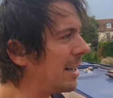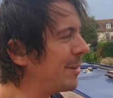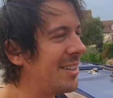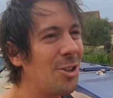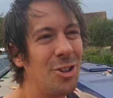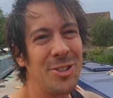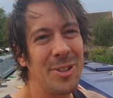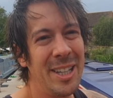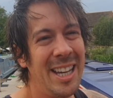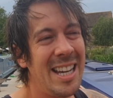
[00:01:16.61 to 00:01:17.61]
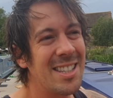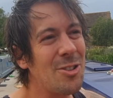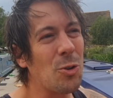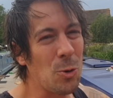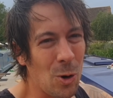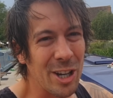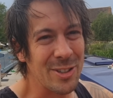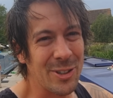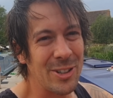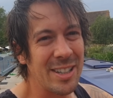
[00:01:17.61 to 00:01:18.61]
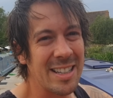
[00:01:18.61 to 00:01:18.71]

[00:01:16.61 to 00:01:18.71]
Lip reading: I mean, it's not quite as good